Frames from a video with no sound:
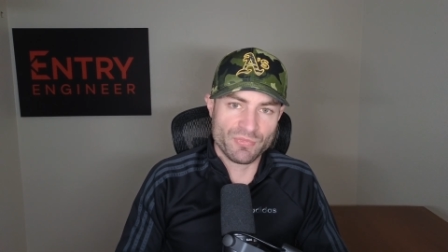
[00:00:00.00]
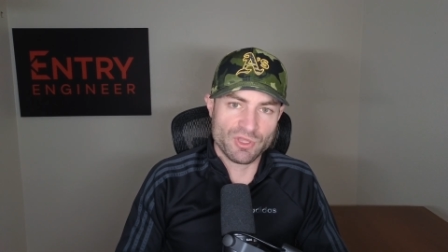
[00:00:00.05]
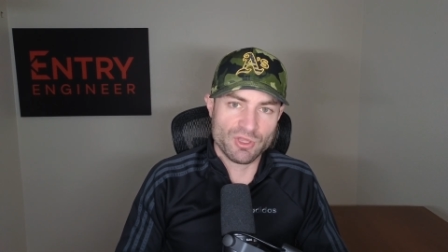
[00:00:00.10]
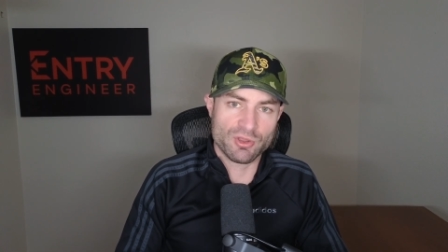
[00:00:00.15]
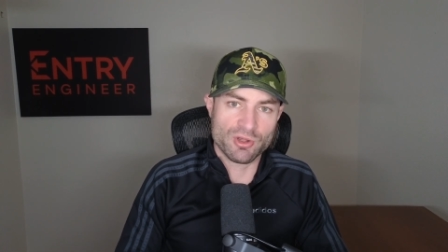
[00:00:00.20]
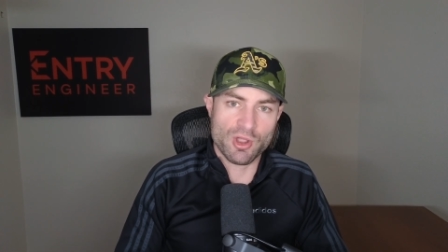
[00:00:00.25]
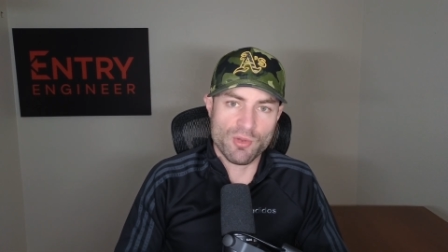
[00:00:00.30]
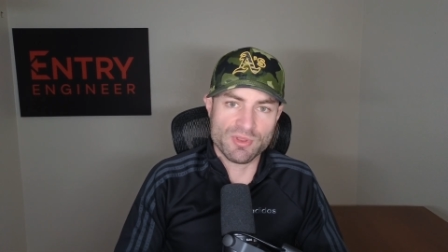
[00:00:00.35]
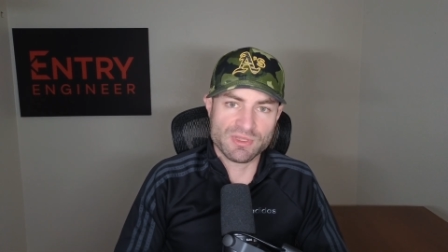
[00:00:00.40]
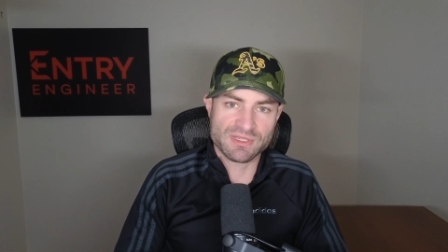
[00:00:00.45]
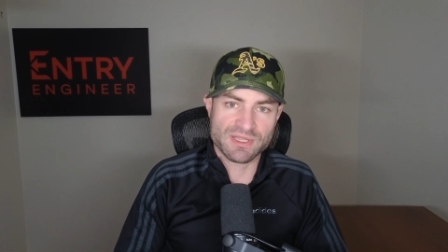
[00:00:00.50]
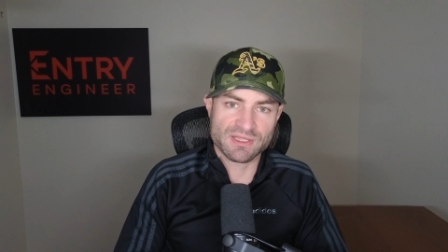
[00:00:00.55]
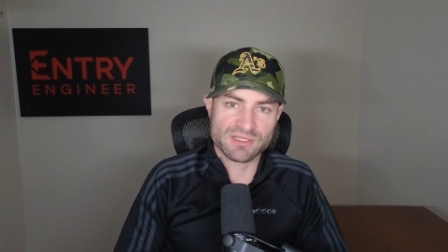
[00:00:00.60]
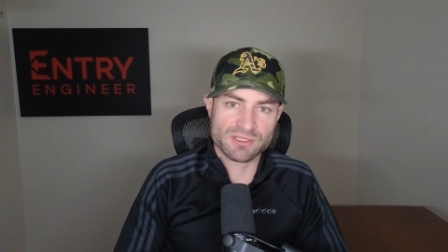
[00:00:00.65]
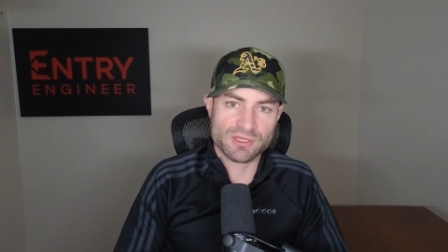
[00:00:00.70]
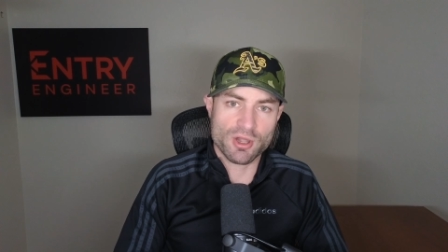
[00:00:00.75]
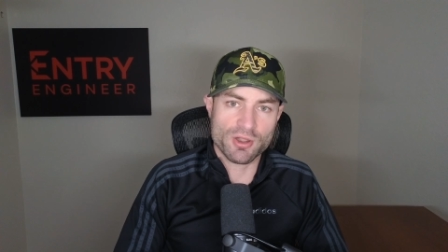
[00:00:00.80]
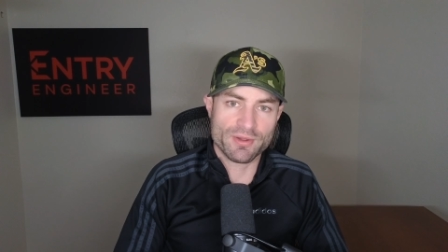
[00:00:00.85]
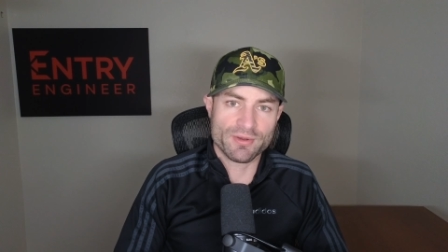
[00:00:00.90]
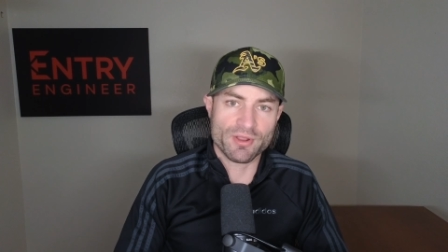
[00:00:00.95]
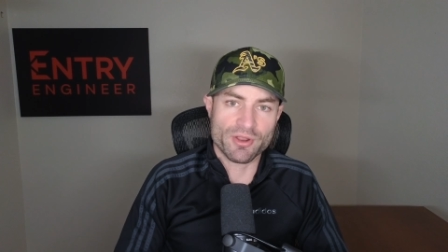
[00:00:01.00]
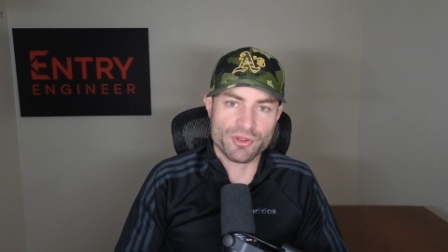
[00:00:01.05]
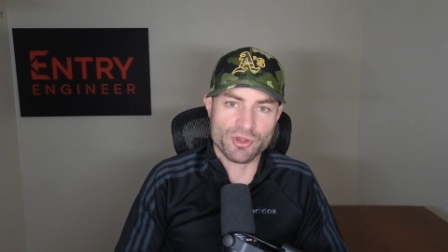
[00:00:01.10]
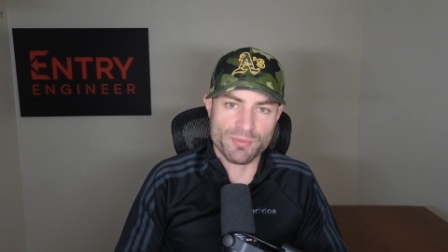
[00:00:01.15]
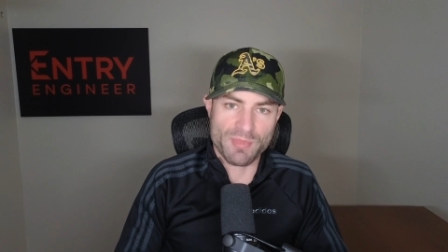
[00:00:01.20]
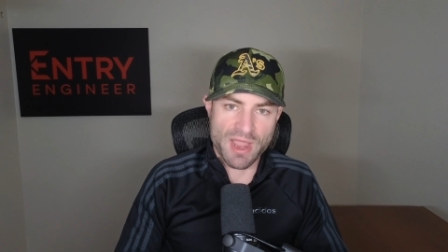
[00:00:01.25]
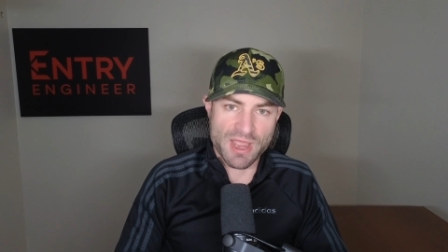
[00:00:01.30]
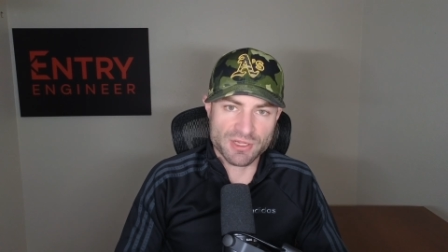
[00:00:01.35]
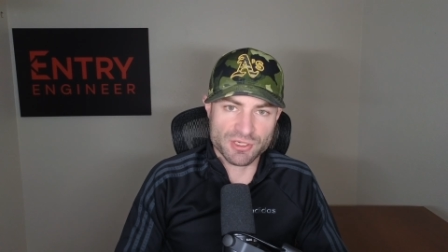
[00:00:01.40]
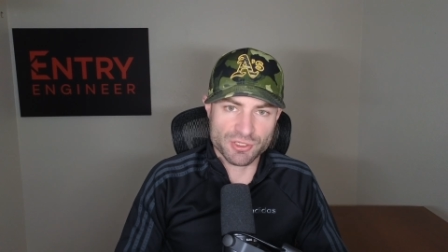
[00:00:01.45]
You can always get started on
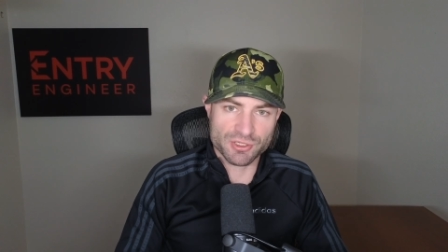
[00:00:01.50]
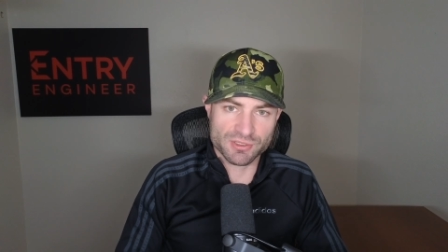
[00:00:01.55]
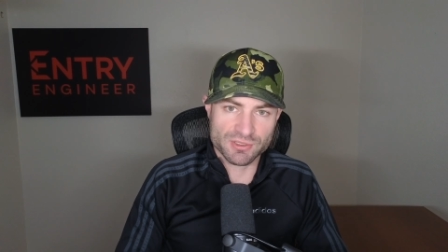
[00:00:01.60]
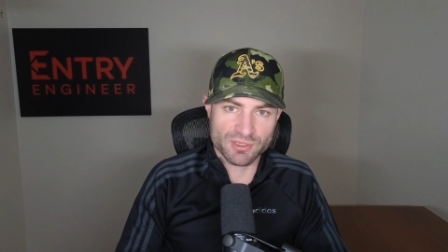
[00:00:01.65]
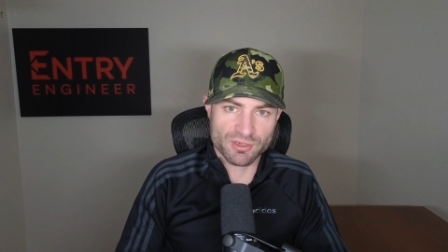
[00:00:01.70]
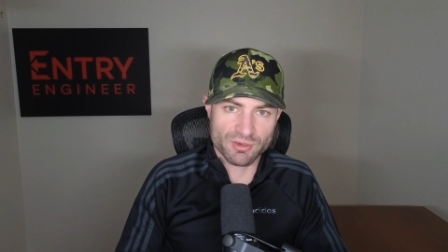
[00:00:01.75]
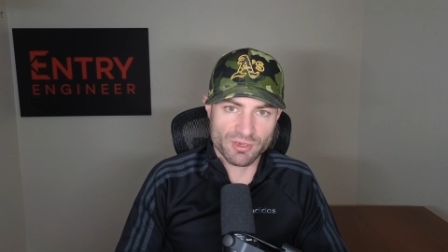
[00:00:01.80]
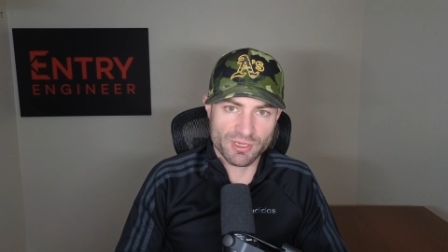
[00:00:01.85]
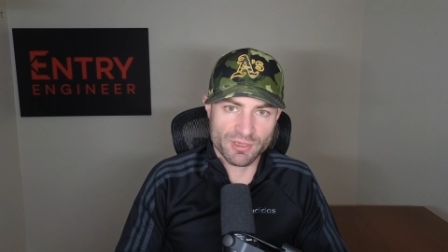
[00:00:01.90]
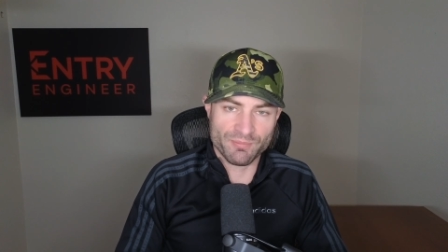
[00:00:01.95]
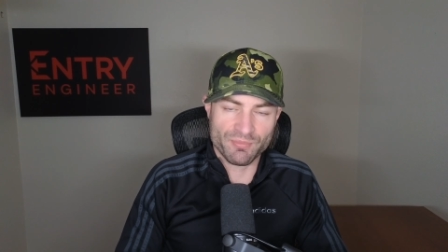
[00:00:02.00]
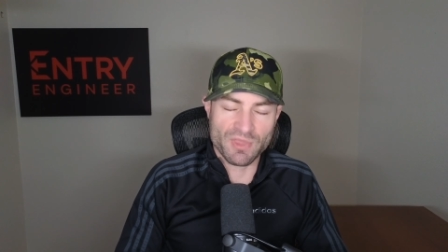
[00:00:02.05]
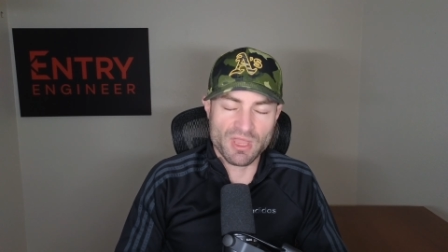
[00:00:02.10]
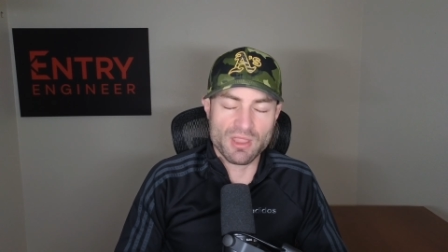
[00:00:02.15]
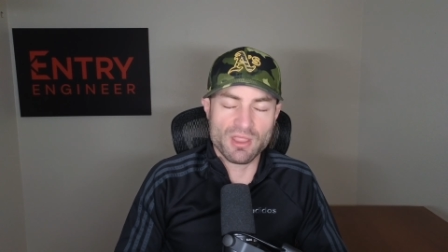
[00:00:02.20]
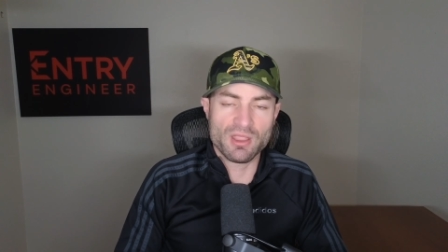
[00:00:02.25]
your bachelor's degree.